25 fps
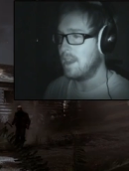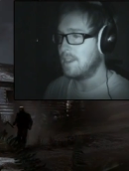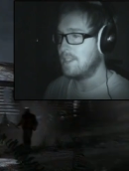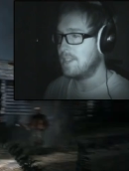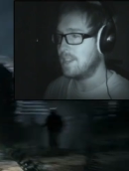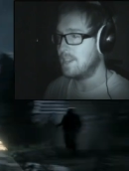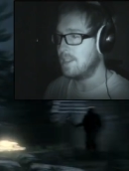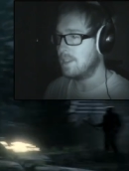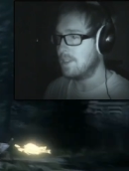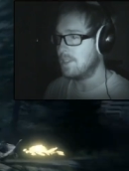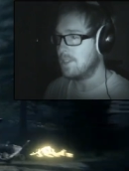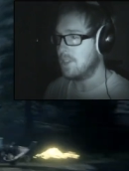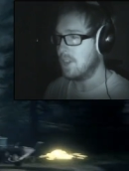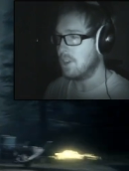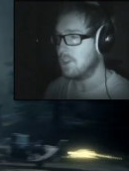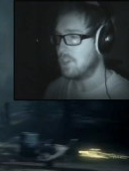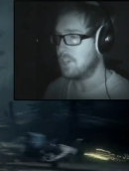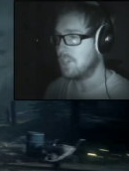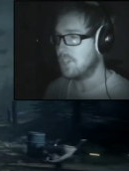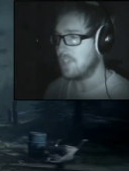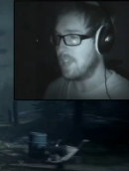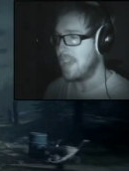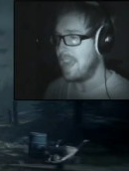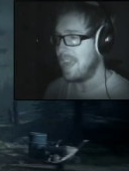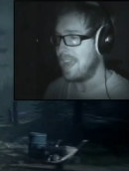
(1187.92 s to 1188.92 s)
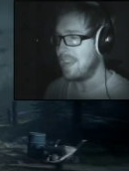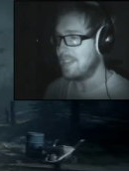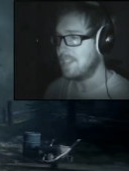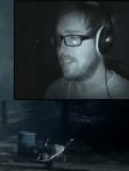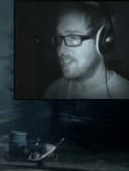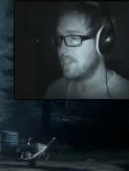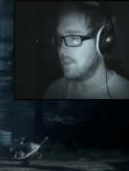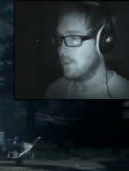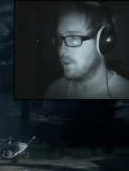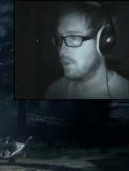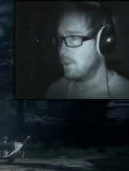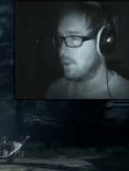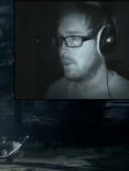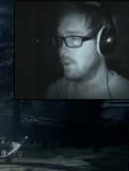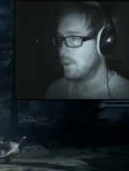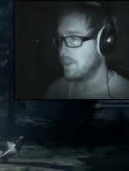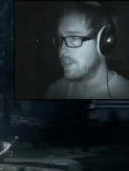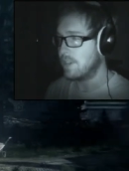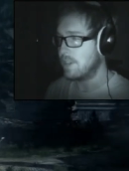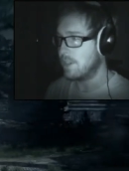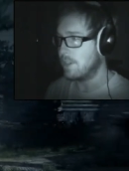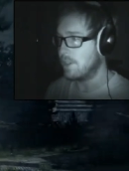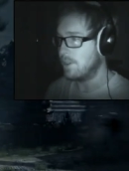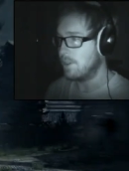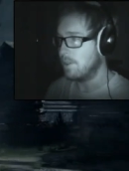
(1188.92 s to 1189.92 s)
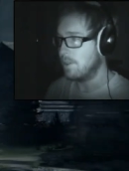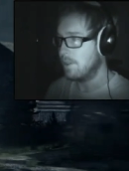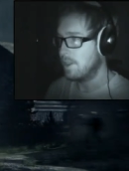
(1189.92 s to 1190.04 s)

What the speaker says: I didn't dodge that or you.